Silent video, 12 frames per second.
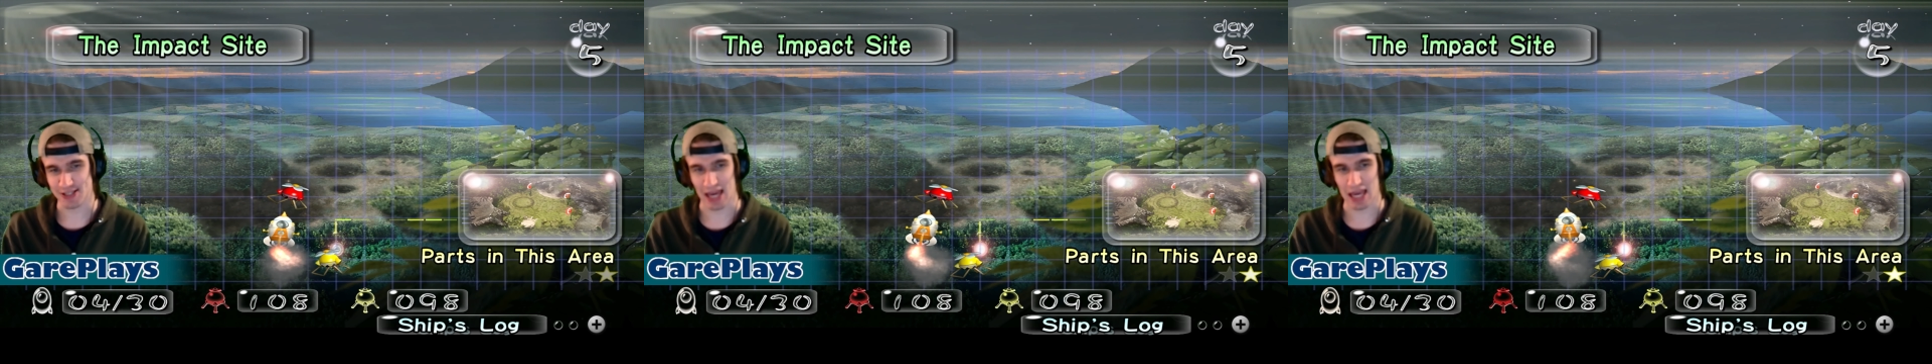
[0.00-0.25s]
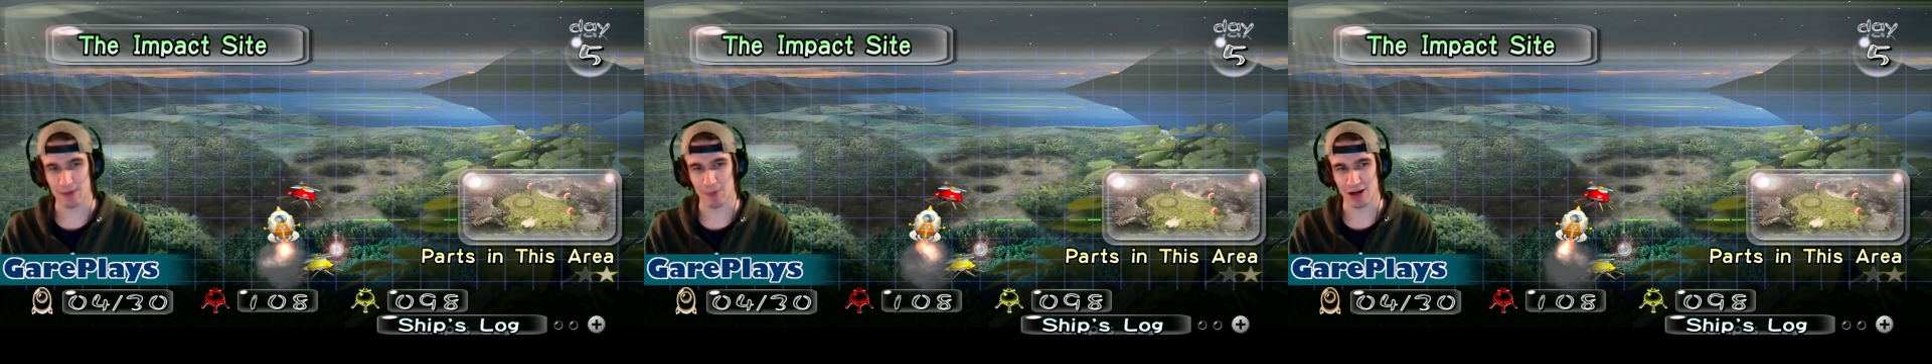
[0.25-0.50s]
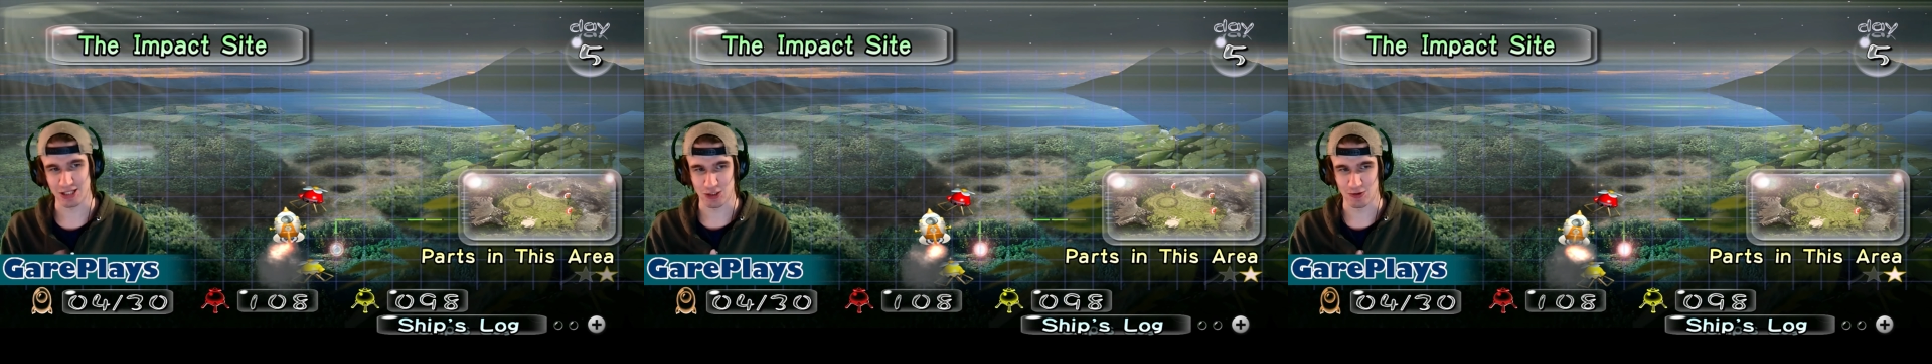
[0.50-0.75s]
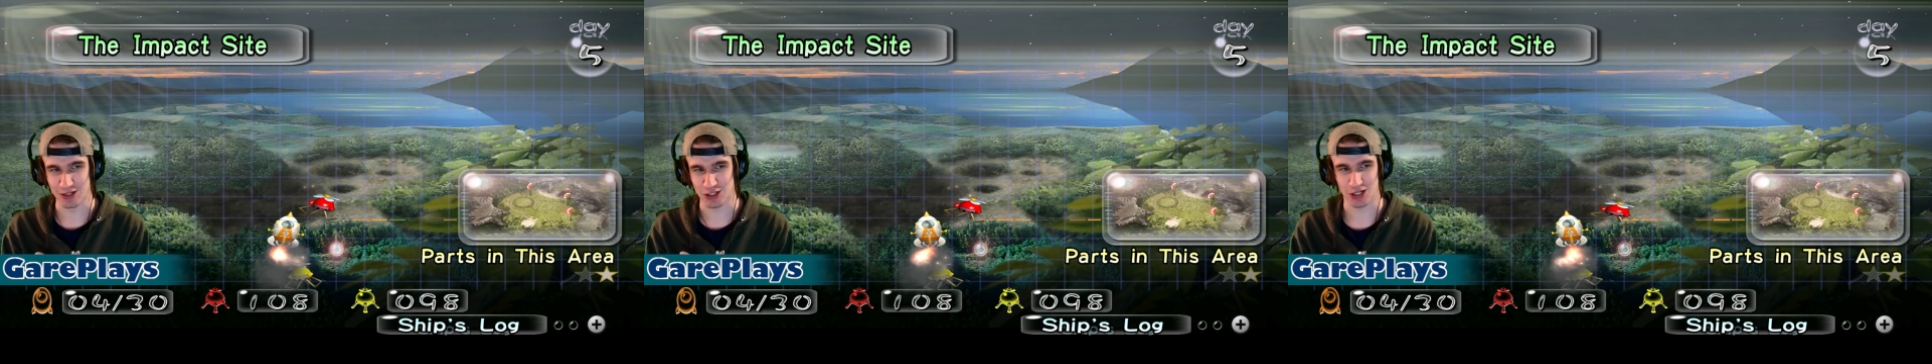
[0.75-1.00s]
game on
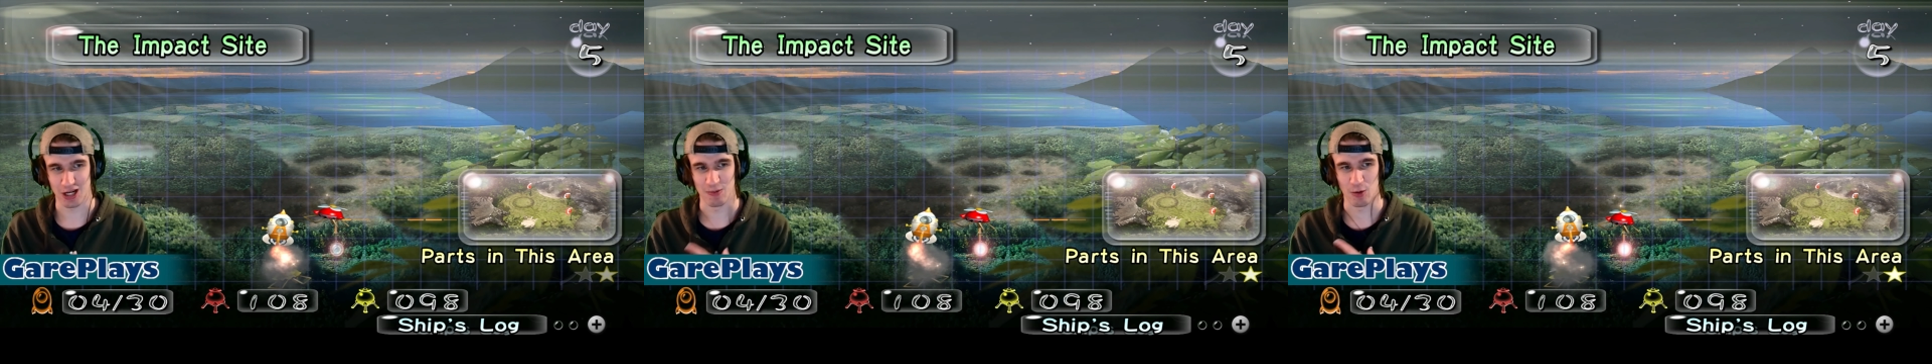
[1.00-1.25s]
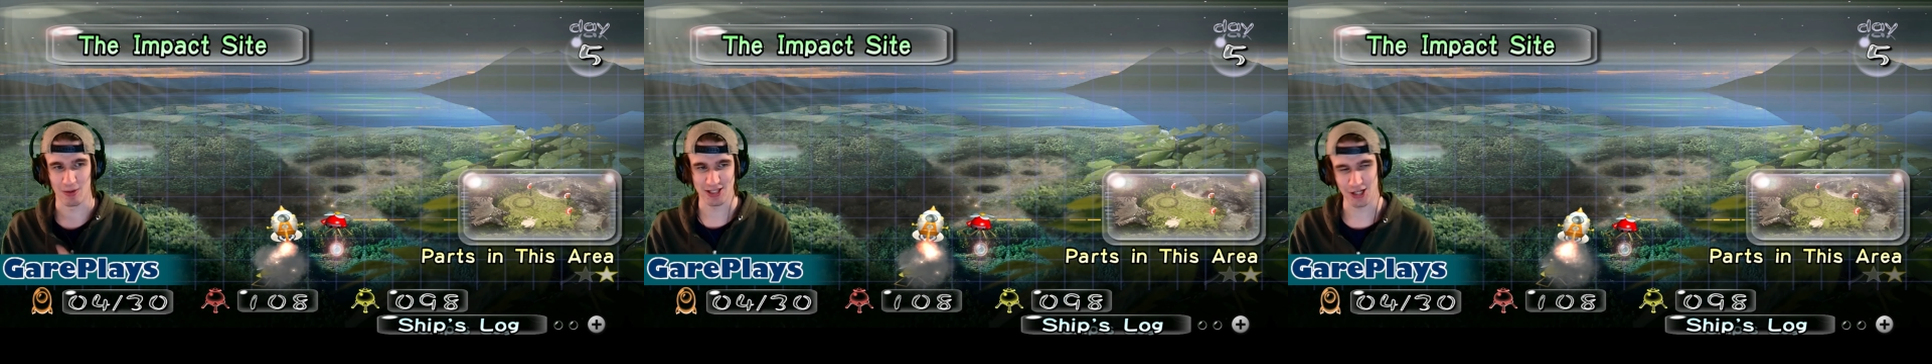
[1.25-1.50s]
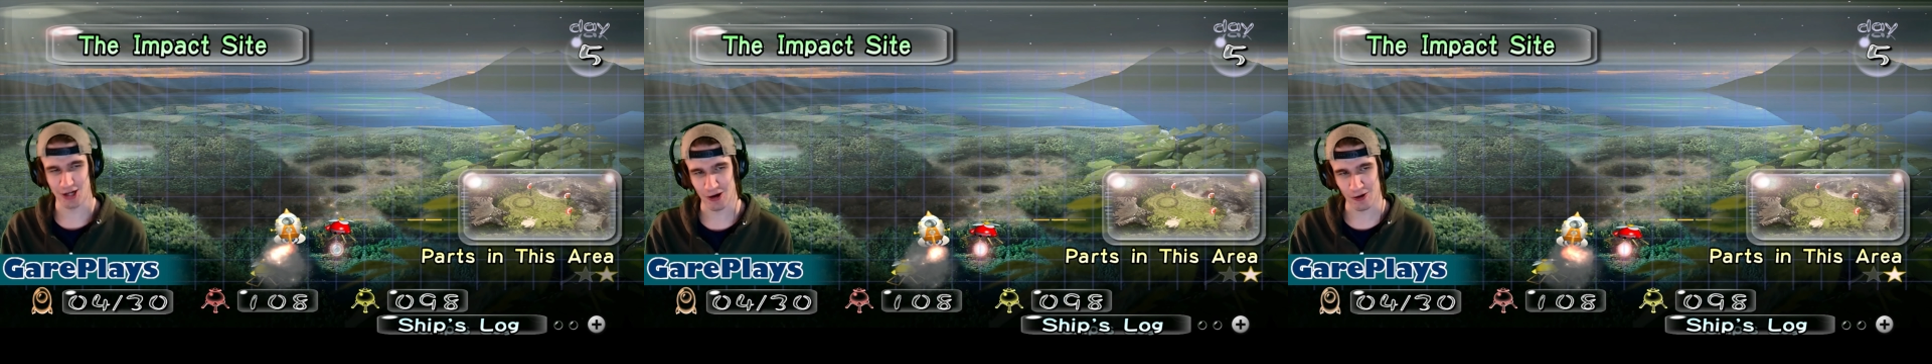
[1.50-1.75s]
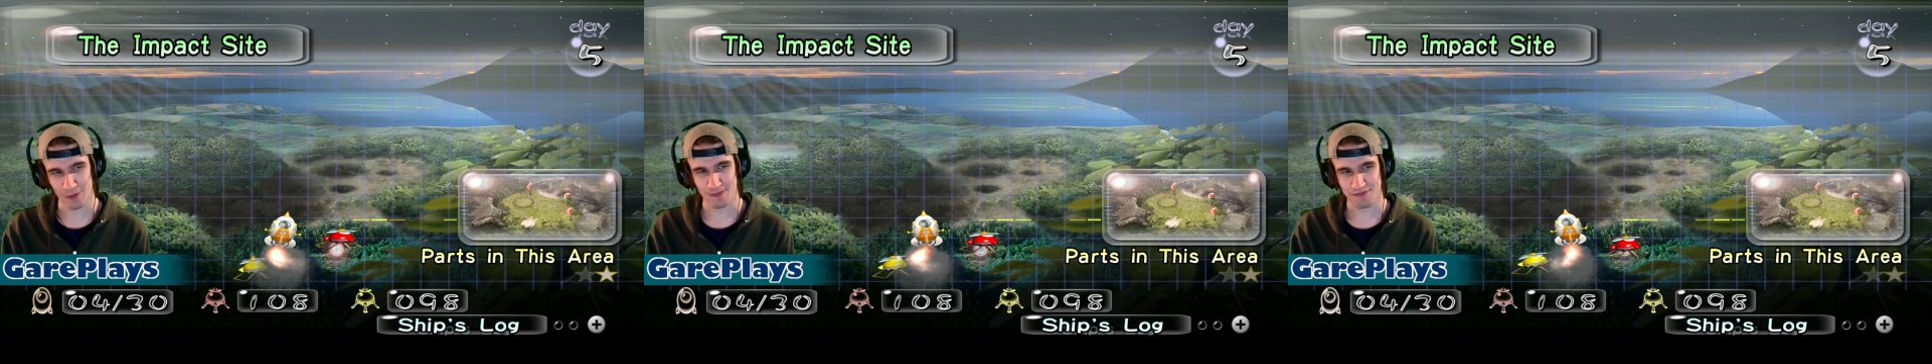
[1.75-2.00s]
Switch a couple months
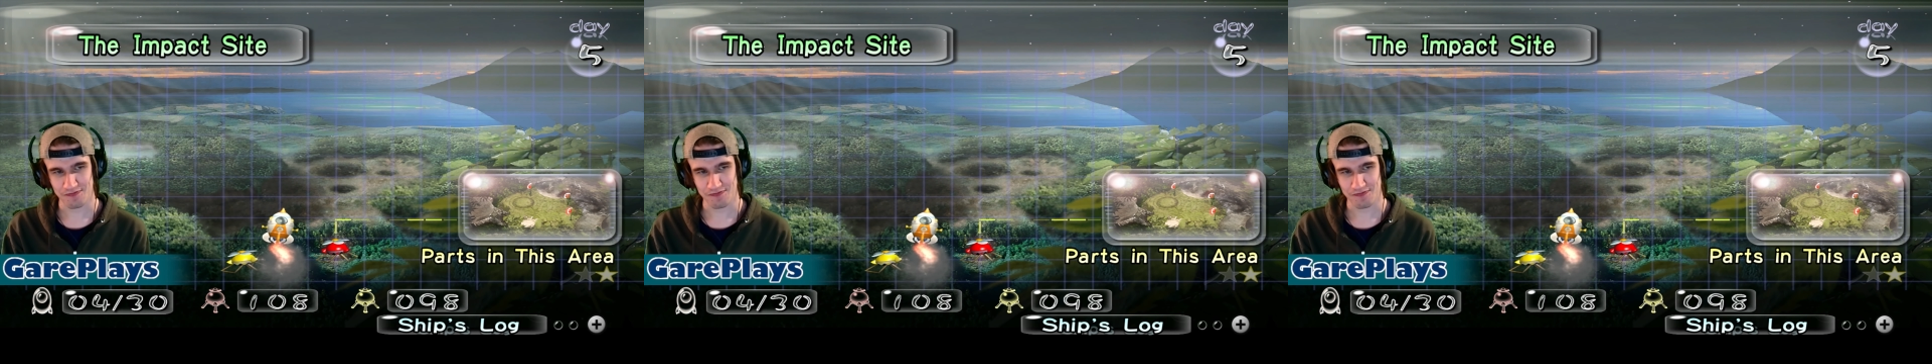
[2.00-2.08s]
ago.